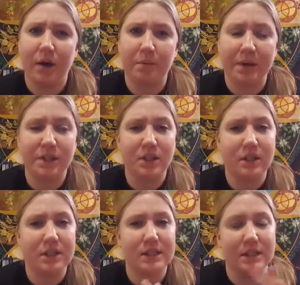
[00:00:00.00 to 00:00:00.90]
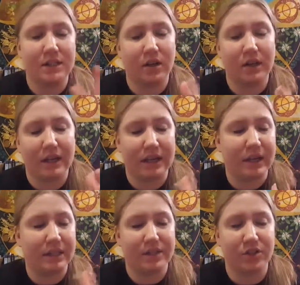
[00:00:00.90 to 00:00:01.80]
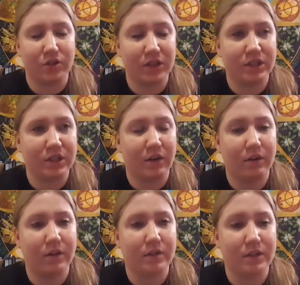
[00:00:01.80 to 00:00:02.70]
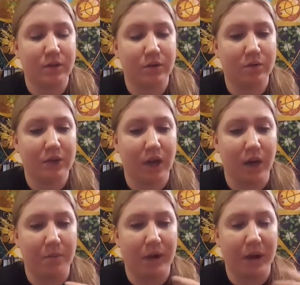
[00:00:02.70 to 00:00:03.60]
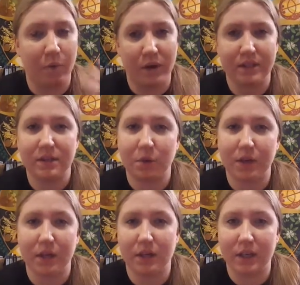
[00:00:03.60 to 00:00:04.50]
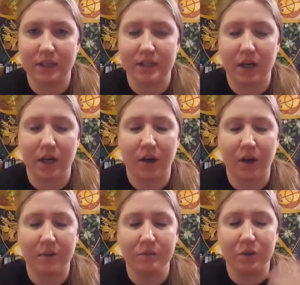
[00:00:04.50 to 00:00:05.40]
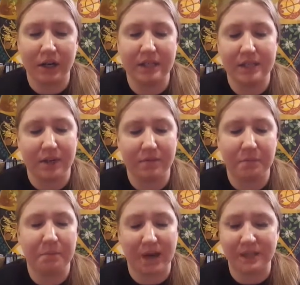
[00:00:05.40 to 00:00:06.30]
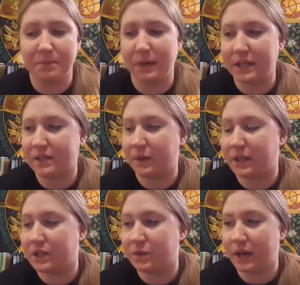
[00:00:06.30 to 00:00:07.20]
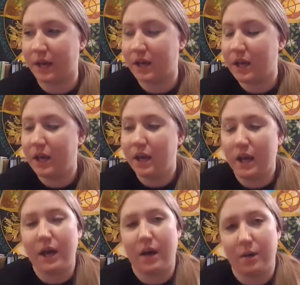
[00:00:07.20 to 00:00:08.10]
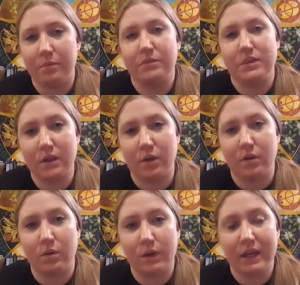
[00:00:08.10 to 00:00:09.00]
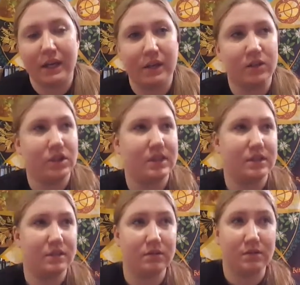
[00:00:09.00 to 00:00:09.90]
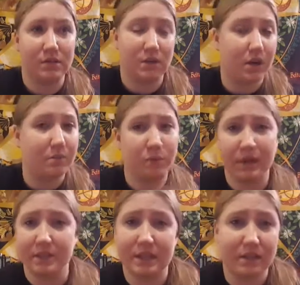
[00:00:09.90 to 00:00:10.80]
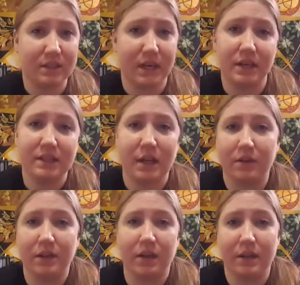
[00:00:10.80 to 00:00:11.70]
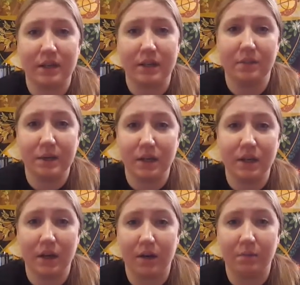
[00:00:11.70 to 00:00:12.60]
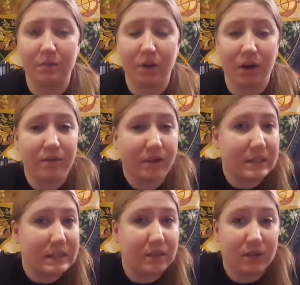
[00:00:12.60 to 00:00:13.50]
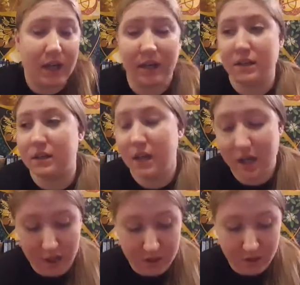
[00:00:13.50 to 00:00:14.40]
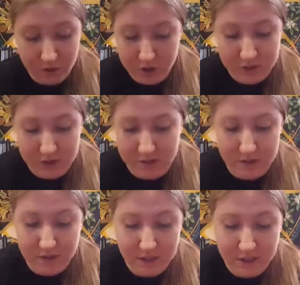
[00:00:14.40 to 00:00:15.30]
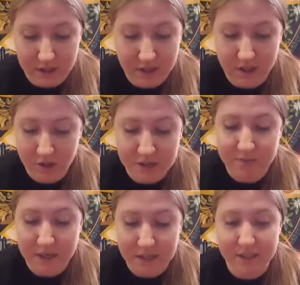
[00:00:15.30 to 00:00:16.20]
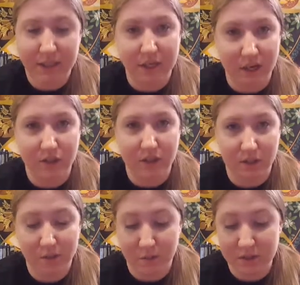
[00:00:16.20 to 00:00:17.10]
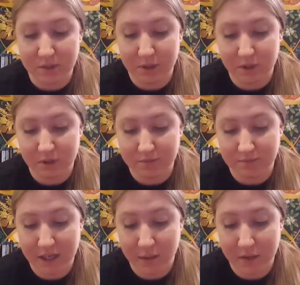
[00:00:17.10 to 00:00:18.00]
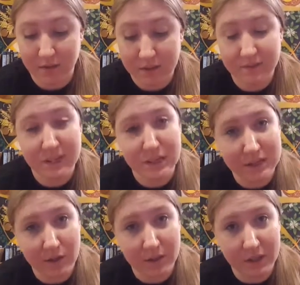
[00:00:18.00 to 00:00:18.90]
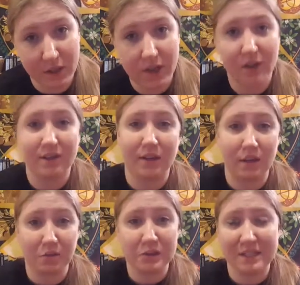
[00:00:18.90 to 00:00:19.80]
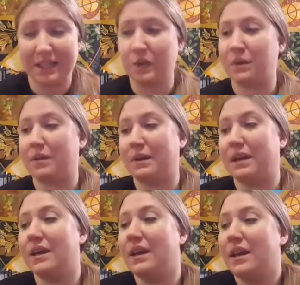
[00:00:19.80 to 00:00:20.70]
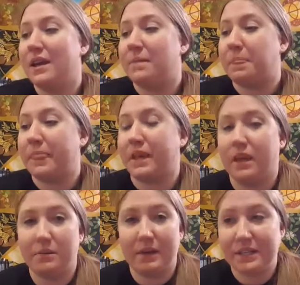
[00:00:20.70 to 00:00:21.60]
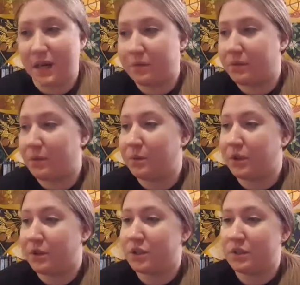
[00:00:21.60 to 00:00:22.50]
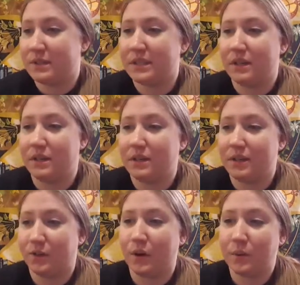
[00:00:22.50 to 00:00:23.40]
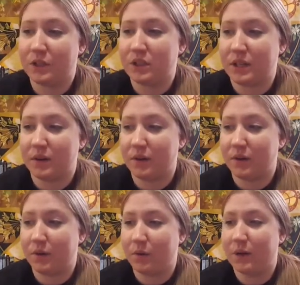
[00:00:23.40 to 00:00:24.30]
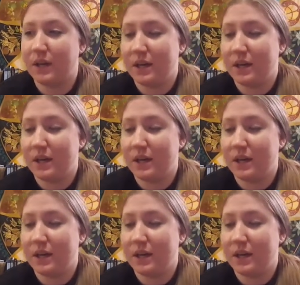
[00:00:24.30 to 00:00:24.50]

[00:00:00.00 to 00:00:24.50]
pictures. It's called, and again, it's the Stretch Tarot, so I want to support that on Kickstarter. I'm trying to save back some money so I can do that. So again, just start browsing decks out there that need to be crowdfunded, and it just makes the connection a little bit more special. Anyway, this video is a little bit longer. Thank you for sticking with me. Again, my top 3 were the Osho Zen, the Greenwich Tarot,